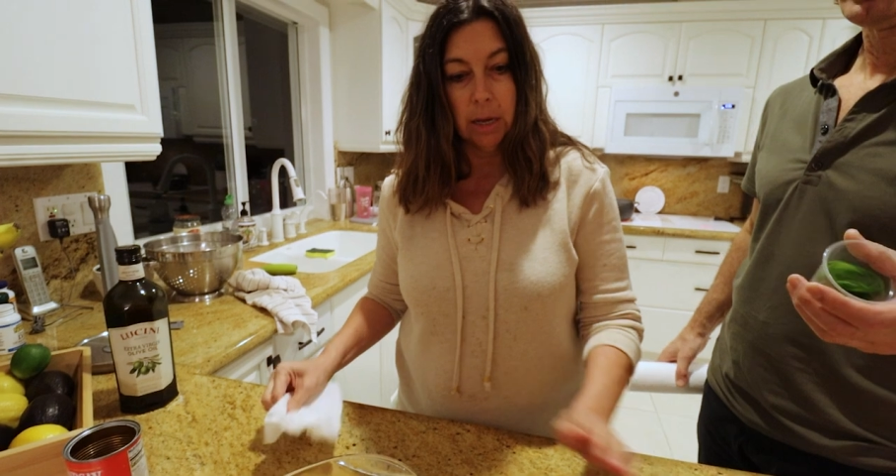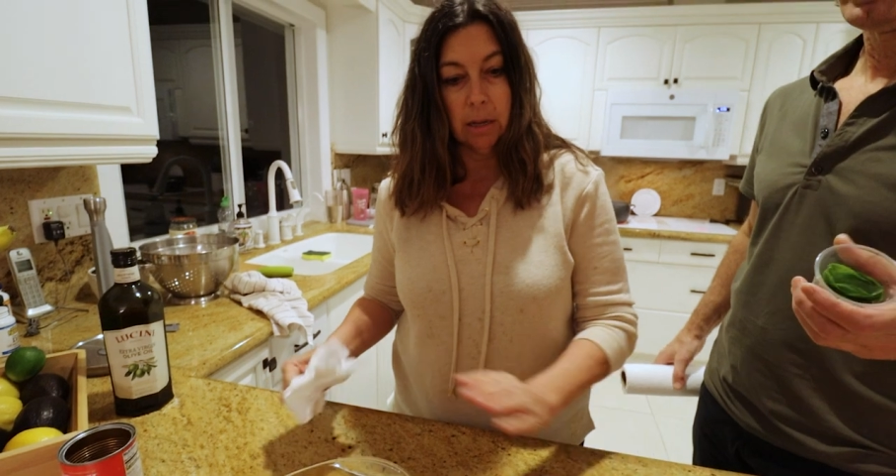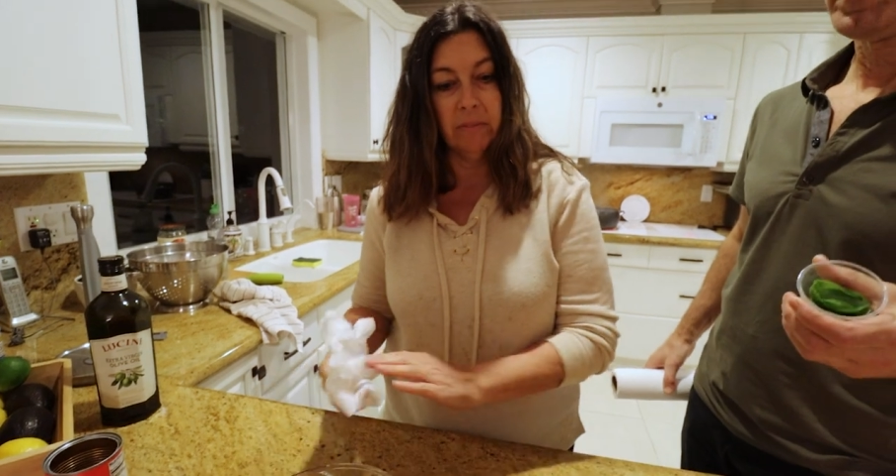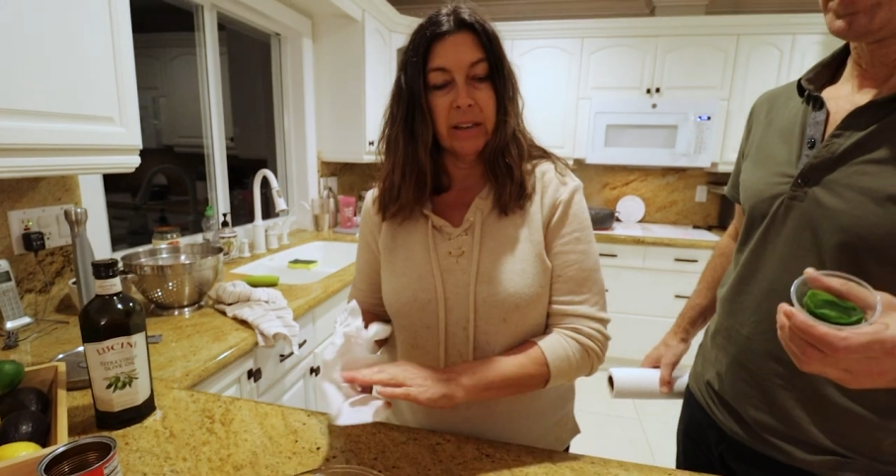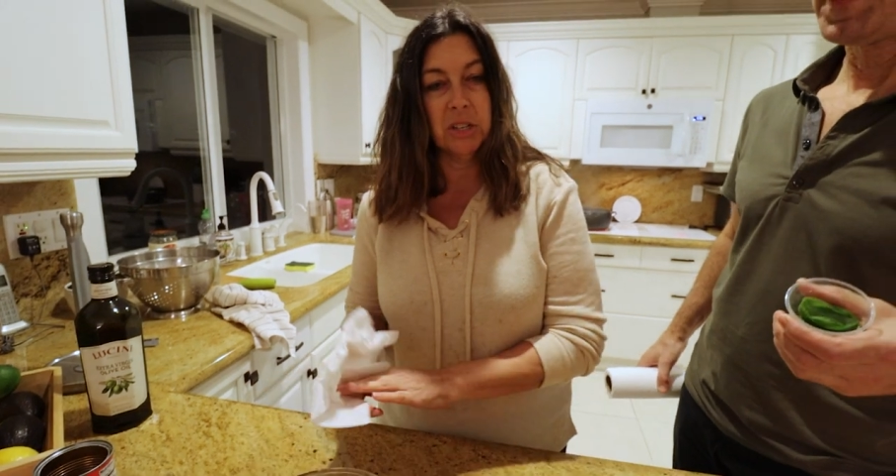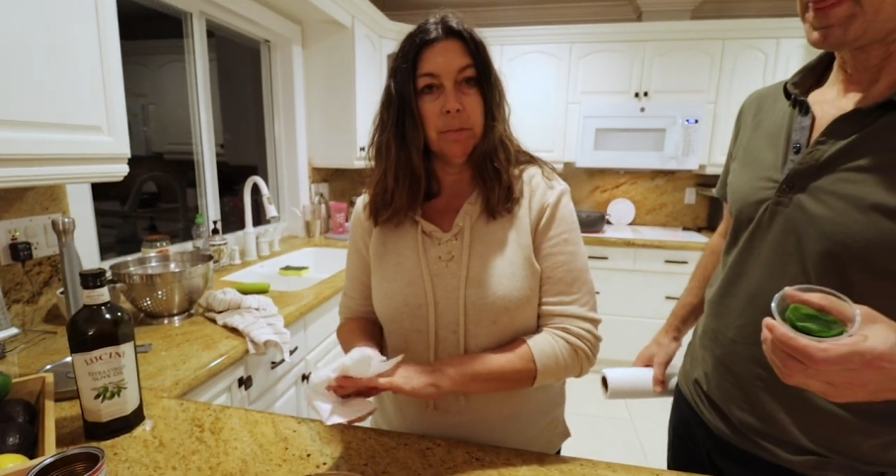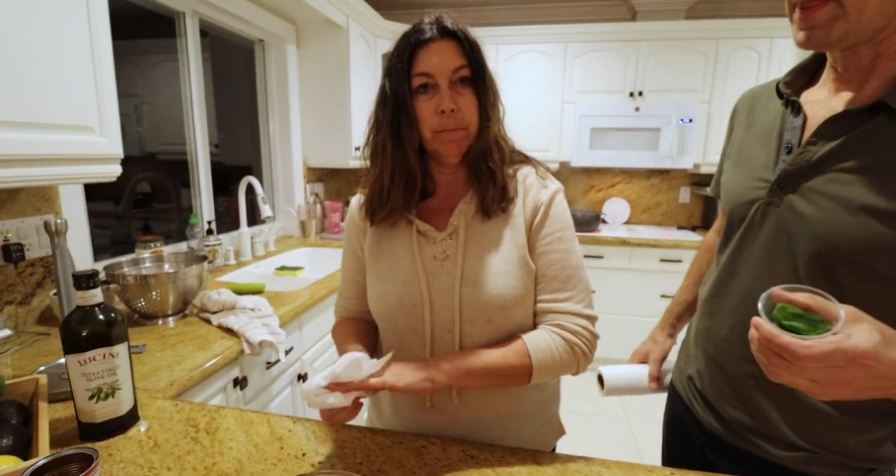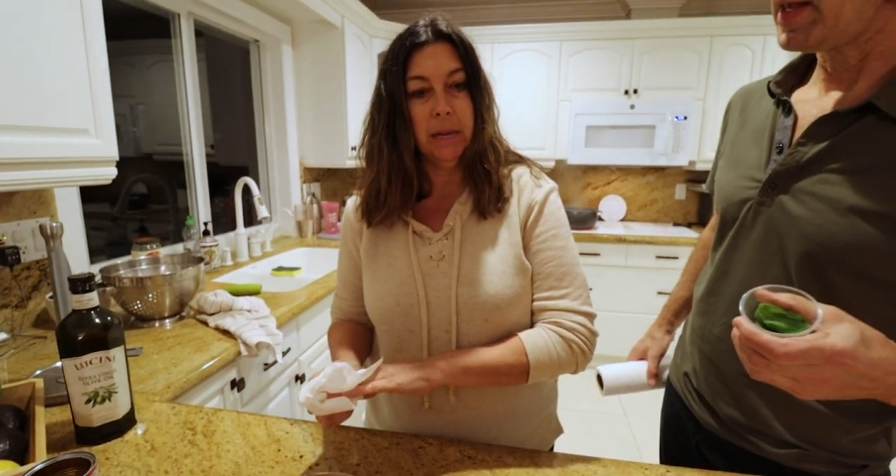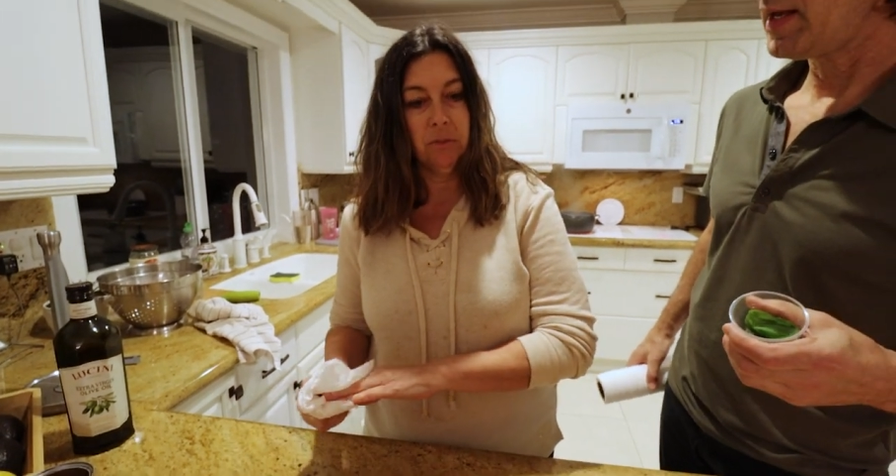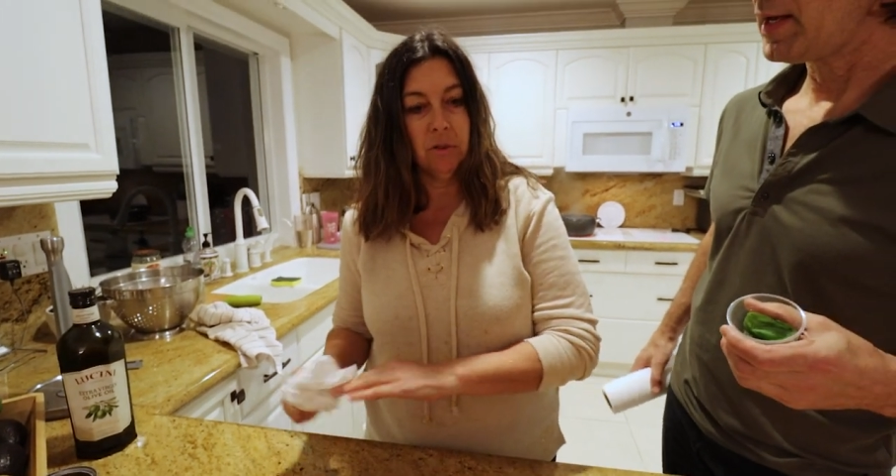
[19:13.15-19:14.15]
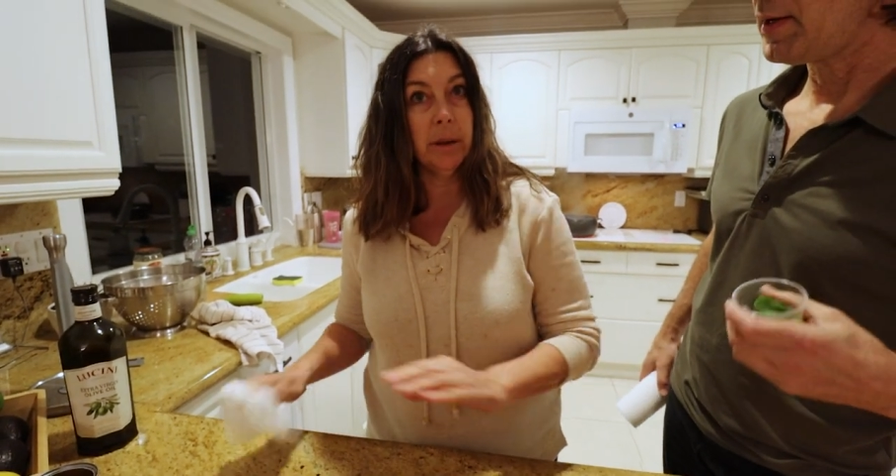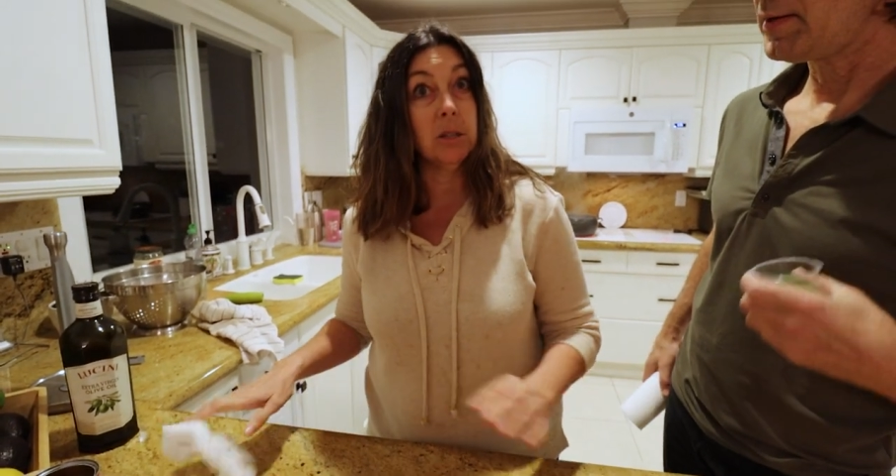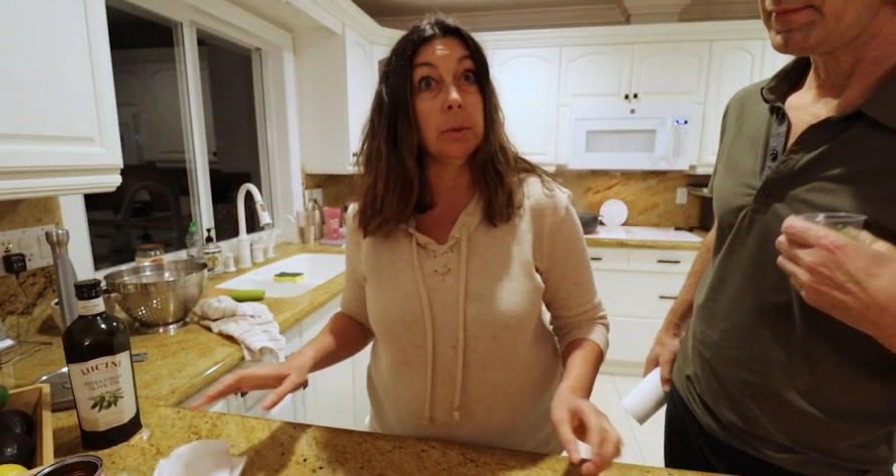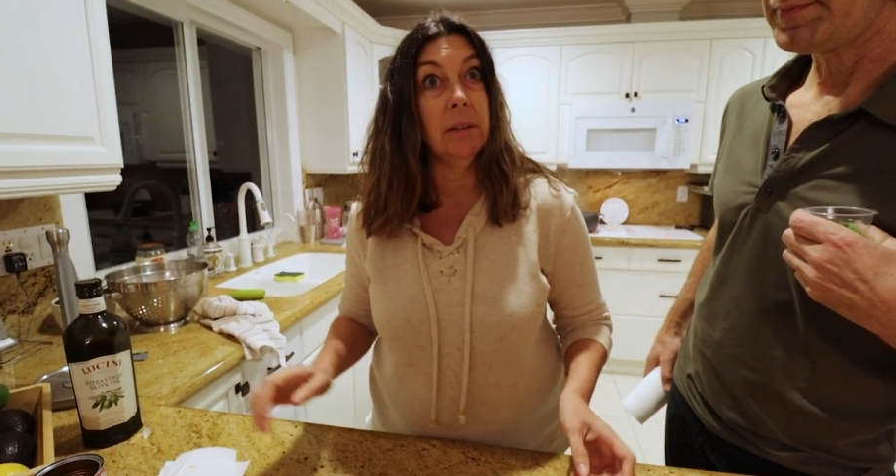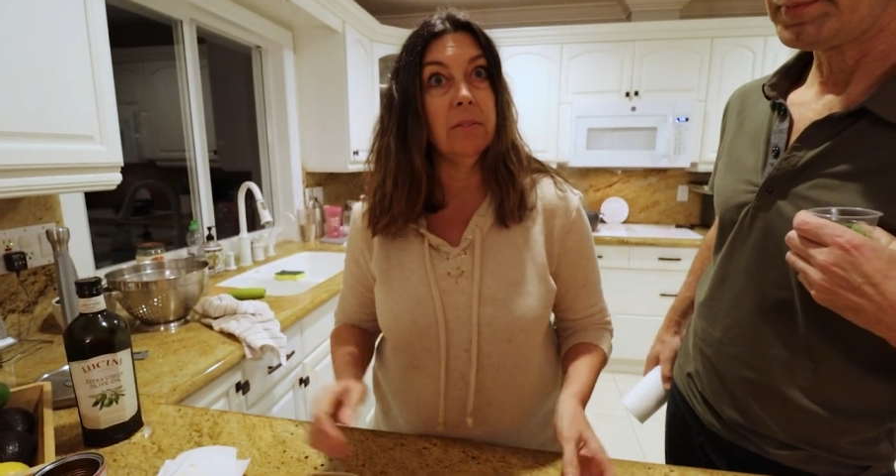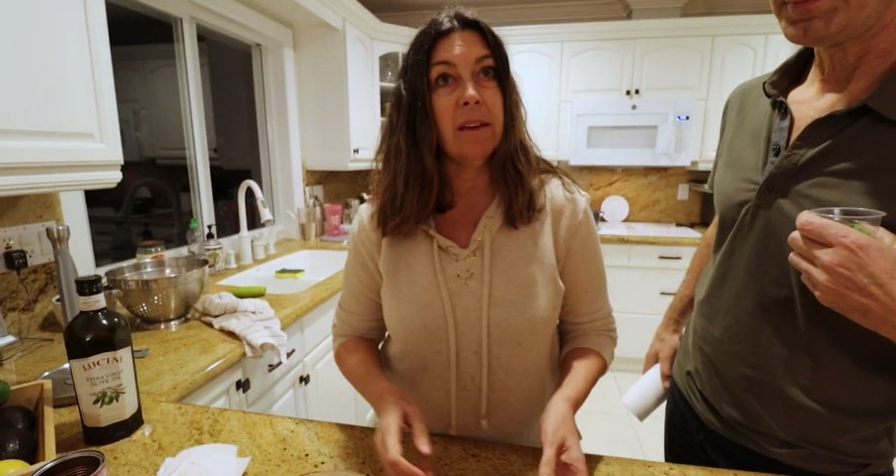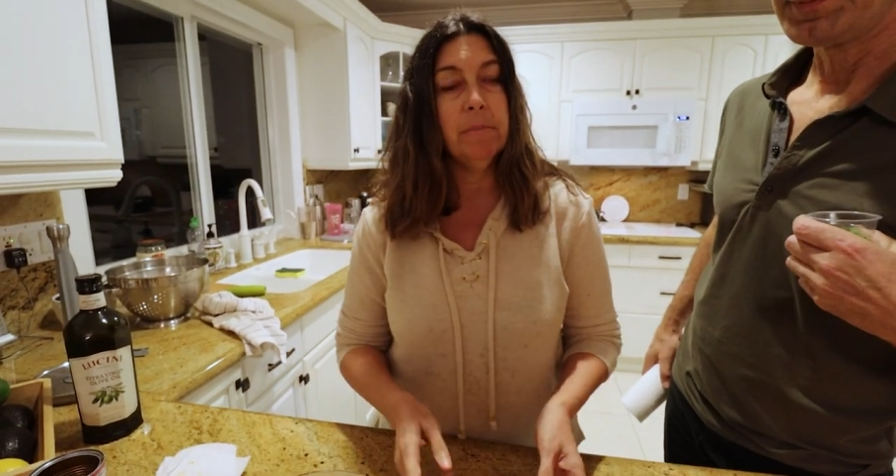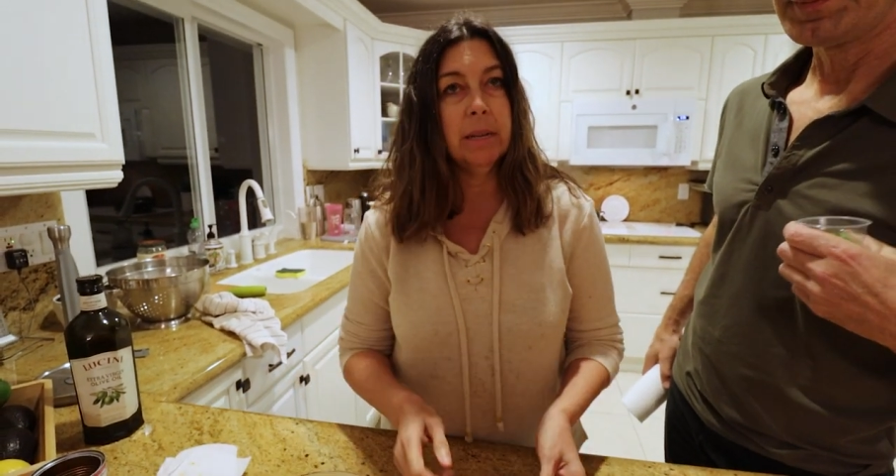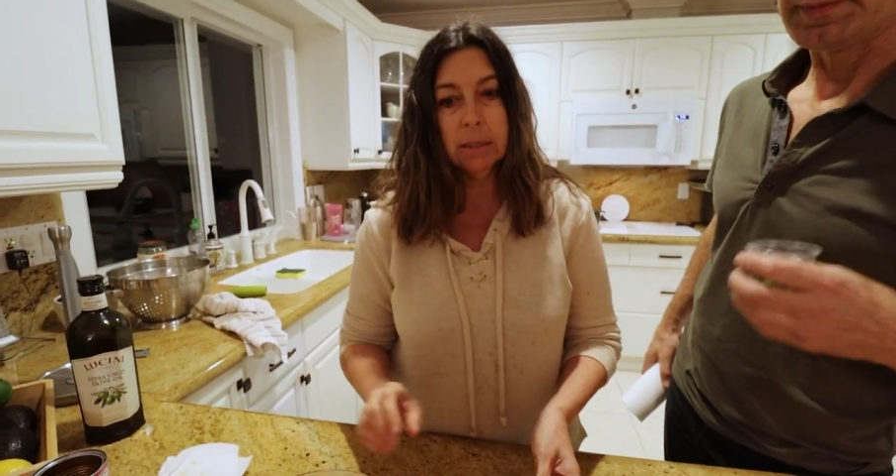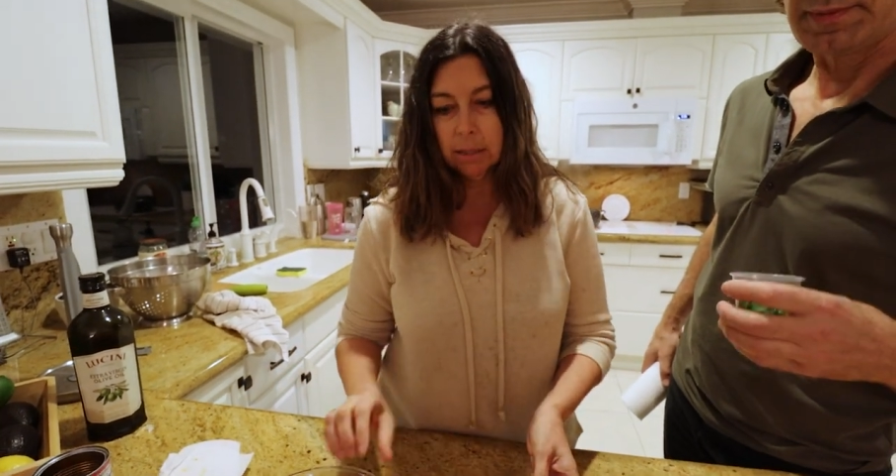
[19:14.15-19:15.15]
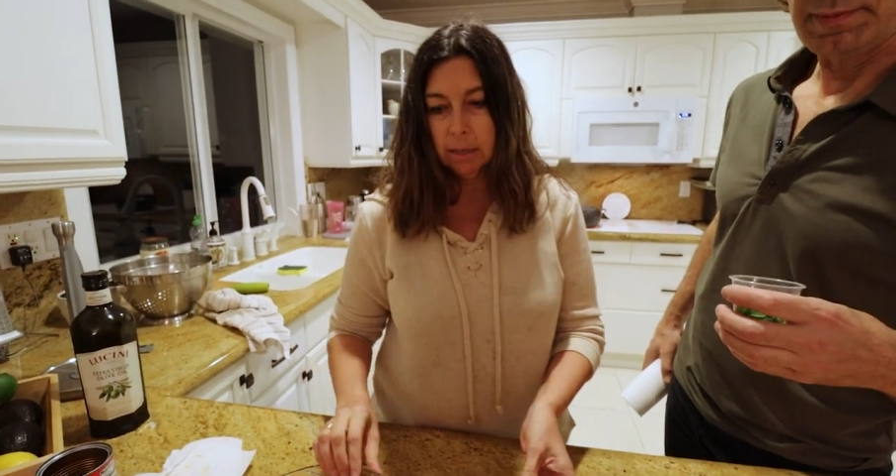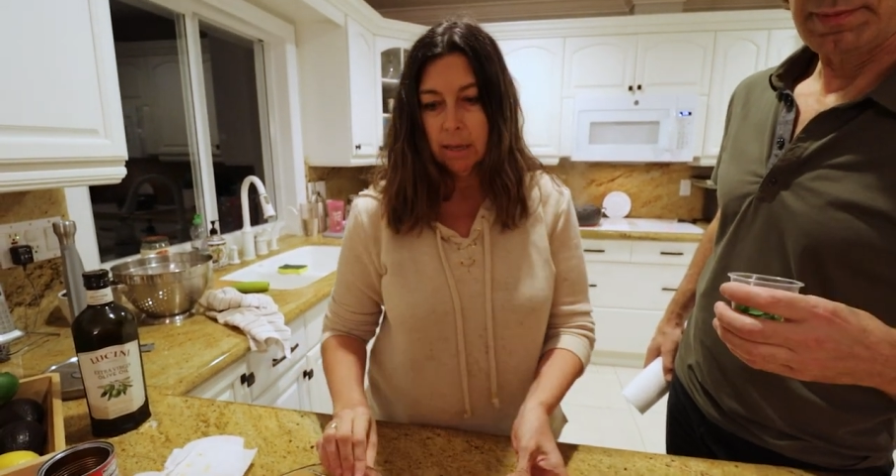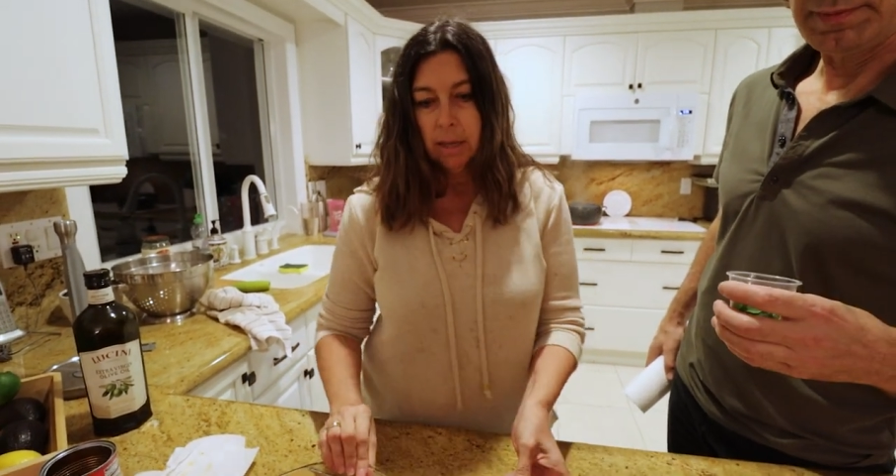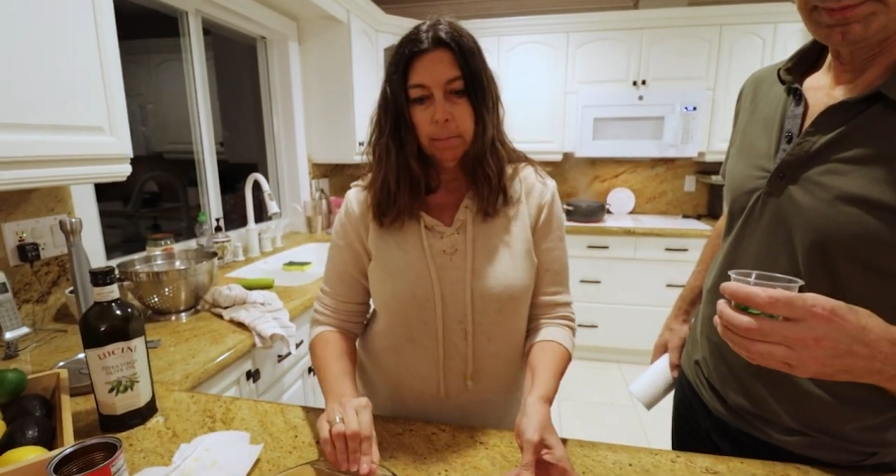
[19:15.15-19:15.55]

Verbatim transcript: on convection bake for about 25 minutes,